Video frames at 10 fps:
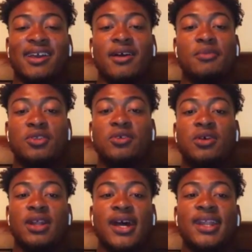Like I'm gonna
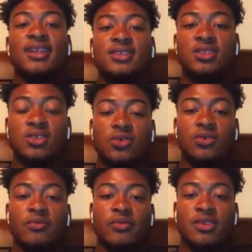do what I need to
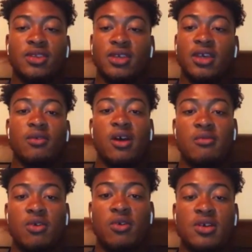do to get where
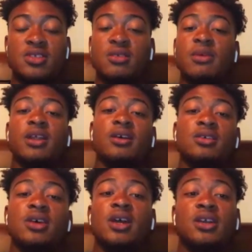I'm going. Somebody
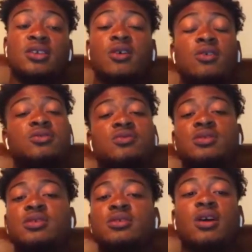else, because coaches
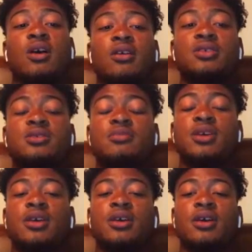were still talking to
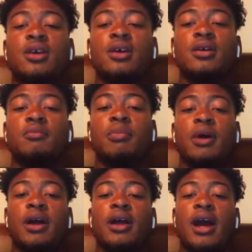me,
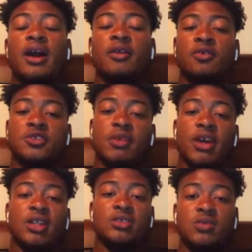but out of
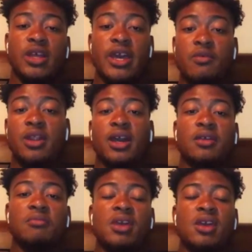respect to Tulane, when
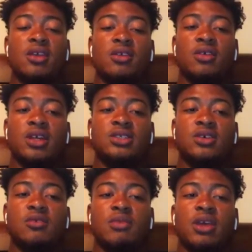I commit, they
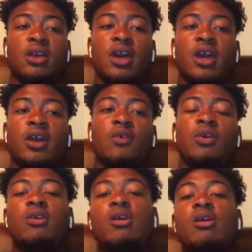told me
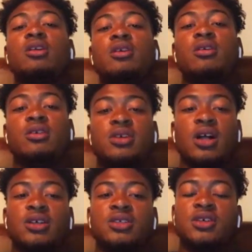we're gonna honor your
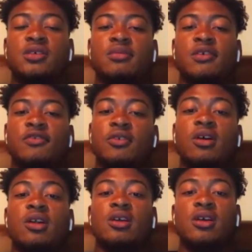scholarship if
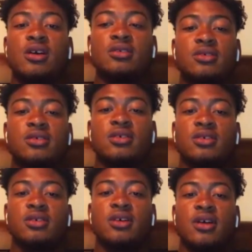you honor us.
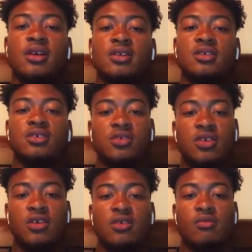So
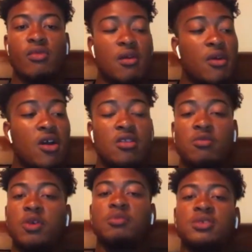I'm
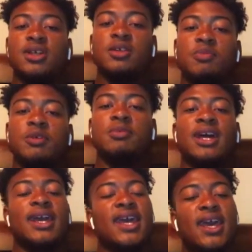honoring people, telling
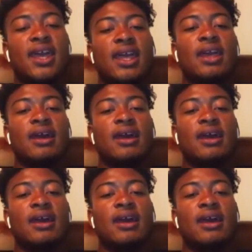people like, hey,